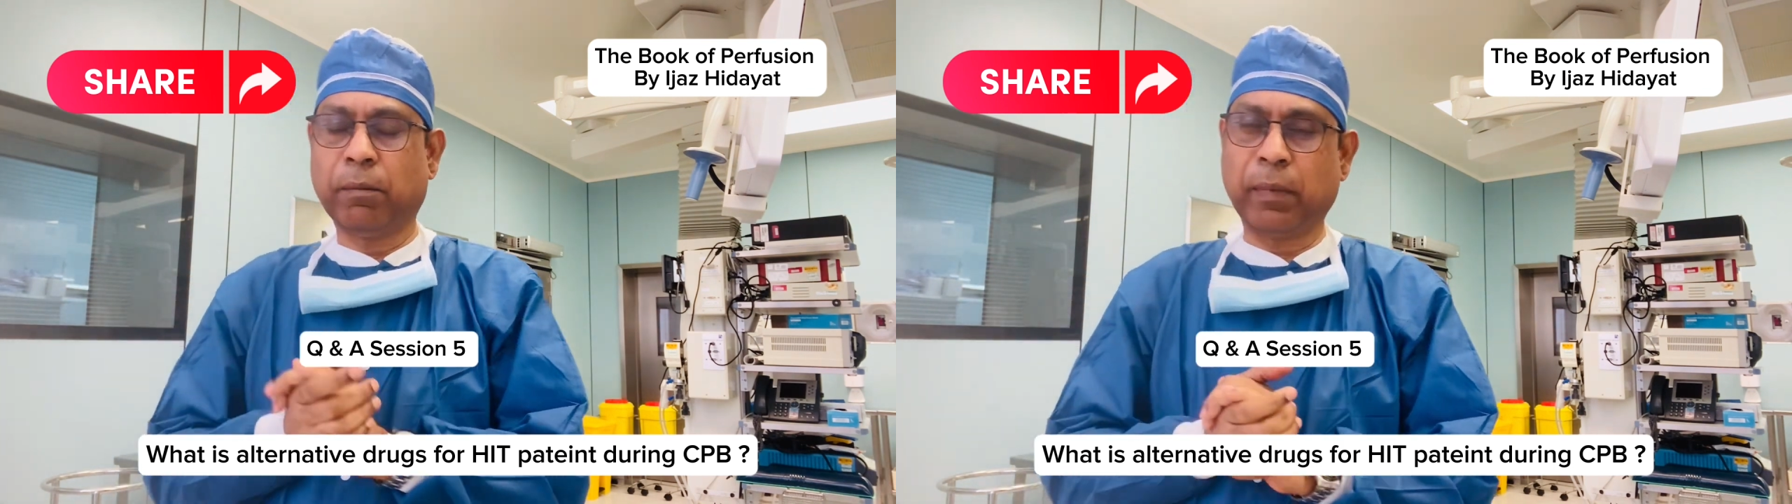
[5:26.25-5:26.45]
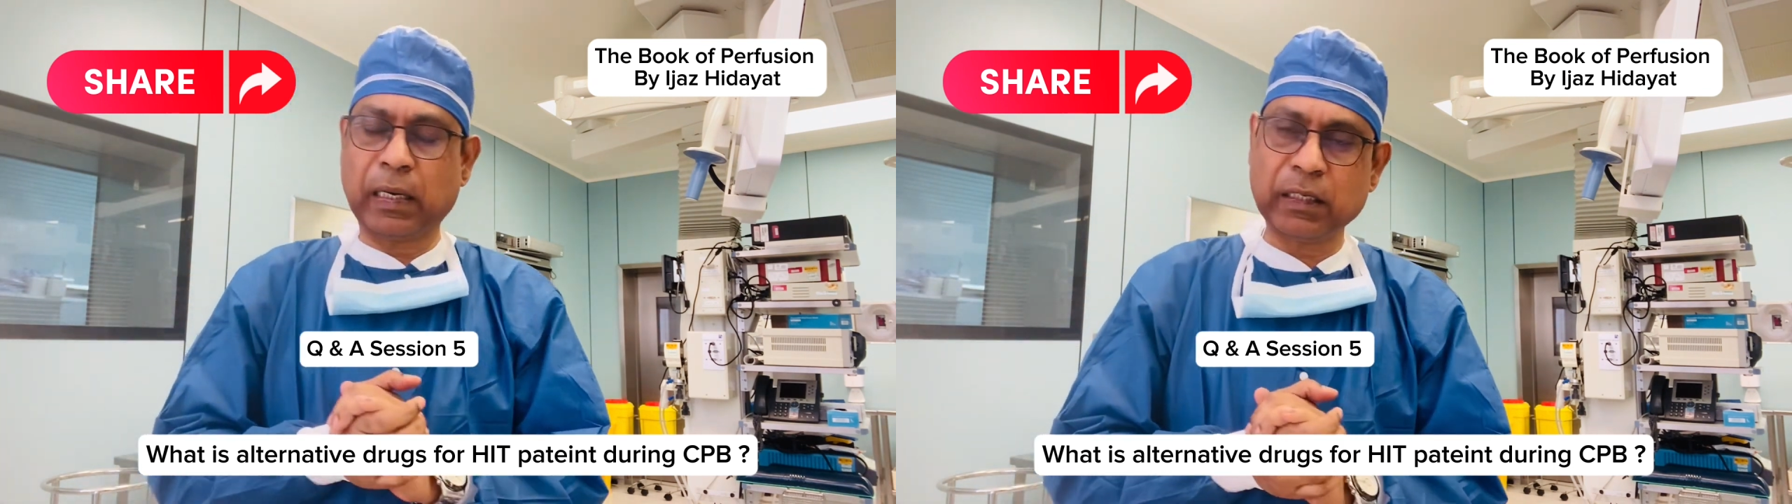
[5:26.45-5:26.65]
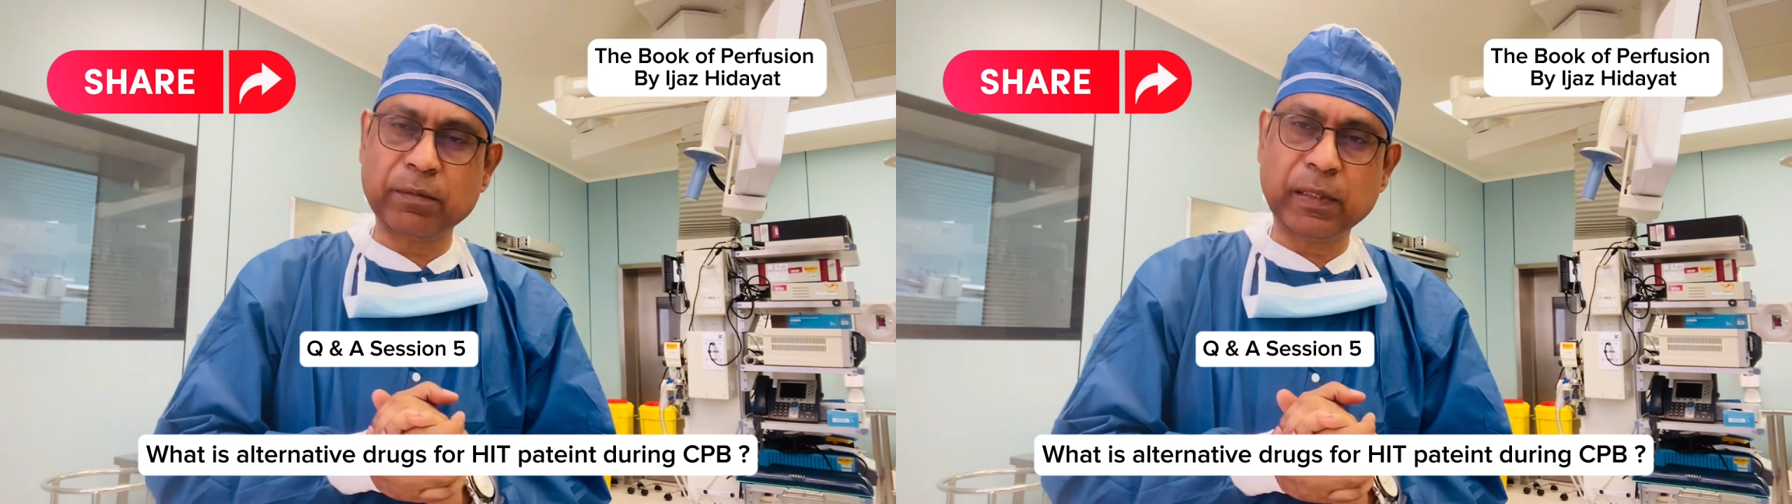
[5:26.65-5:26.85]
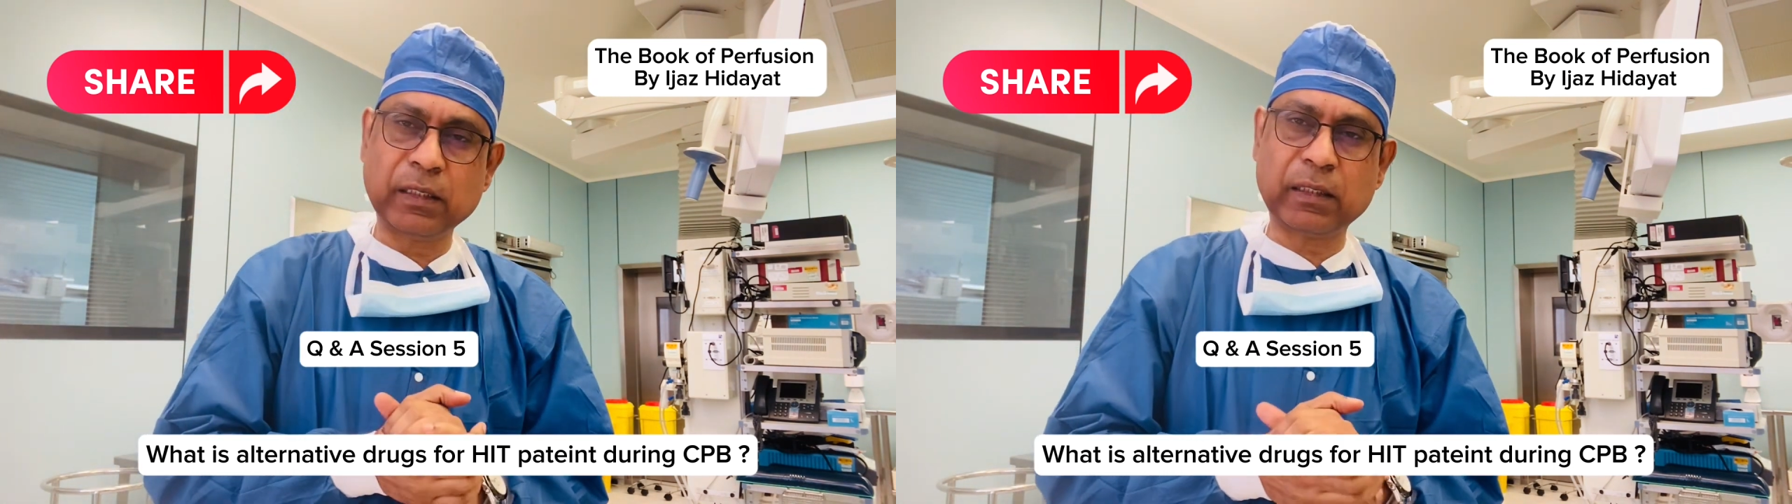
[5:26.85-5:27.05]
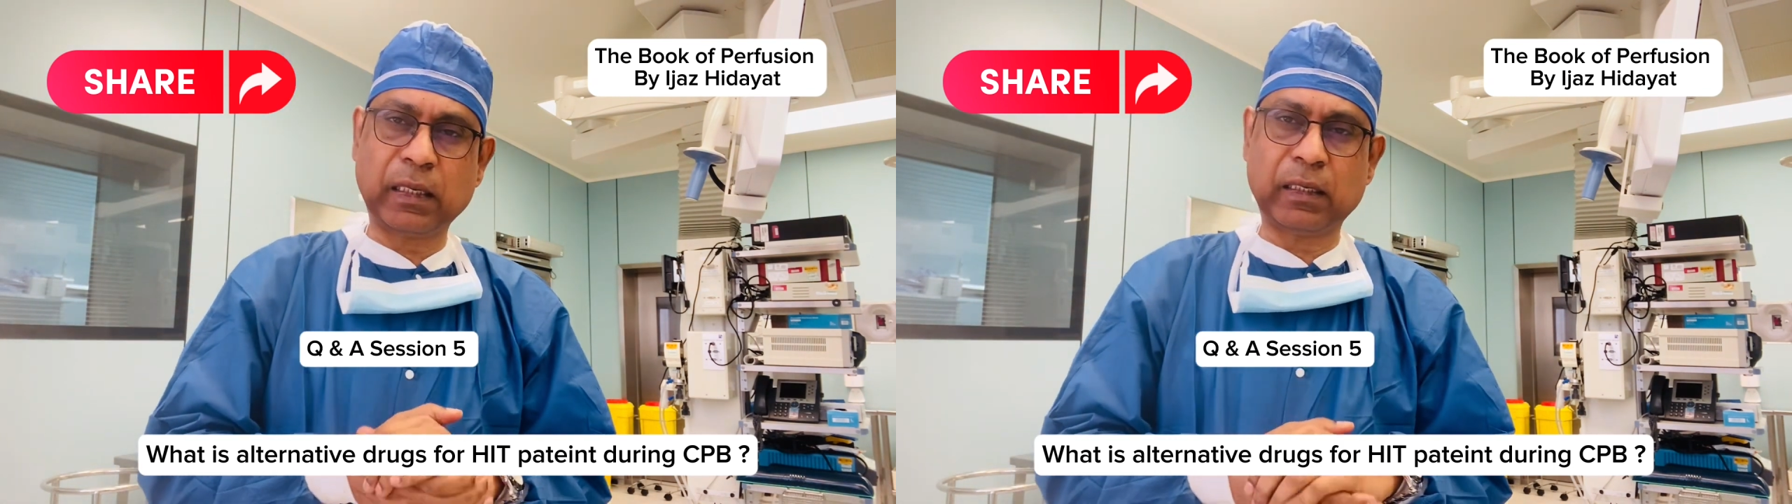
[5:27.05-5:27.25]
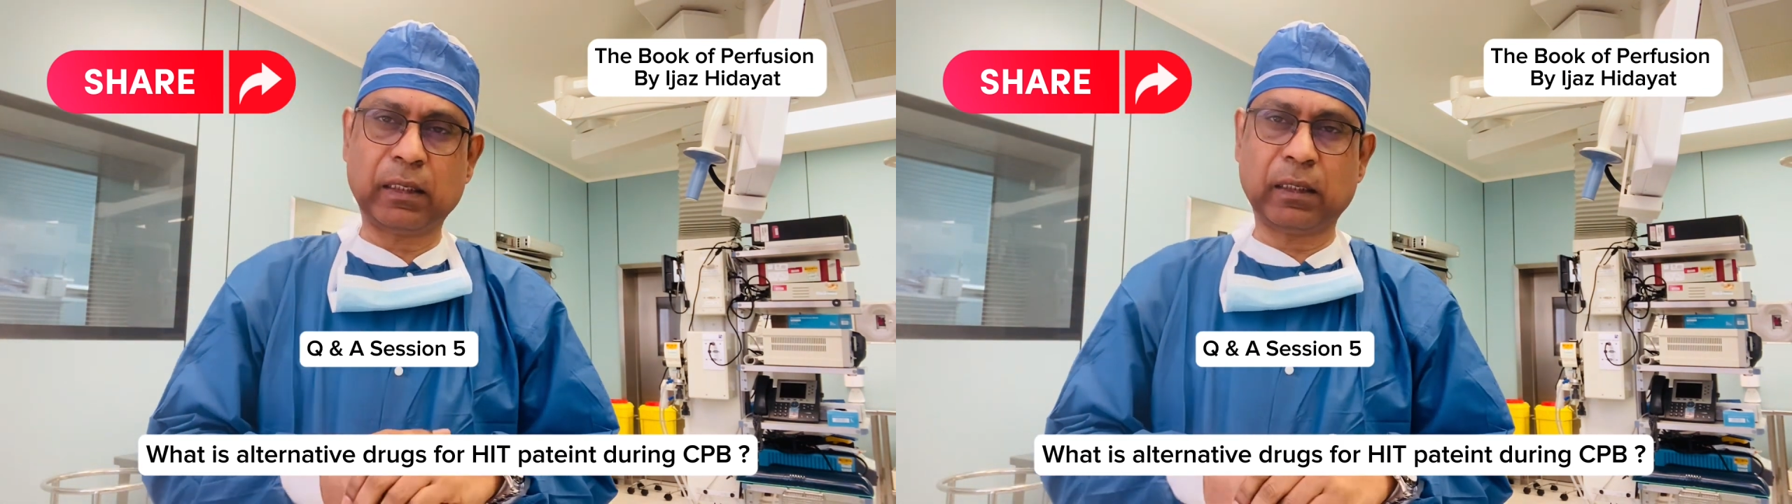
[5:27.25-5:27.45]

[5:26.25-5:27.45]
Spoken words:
managements, and